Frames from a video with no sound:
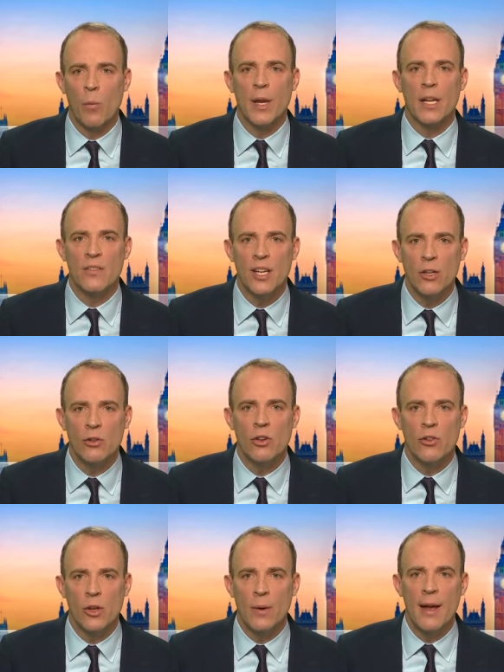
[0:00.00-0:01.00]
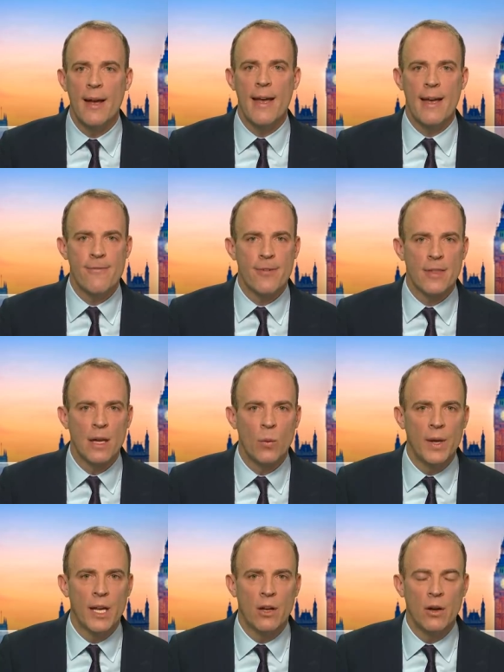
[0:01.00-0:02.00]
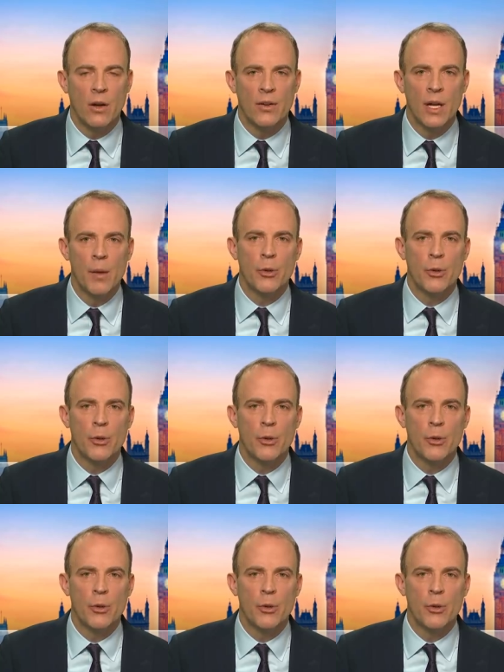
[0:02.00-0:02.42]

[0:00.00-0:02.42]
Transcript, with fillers: We continue to do everything we could.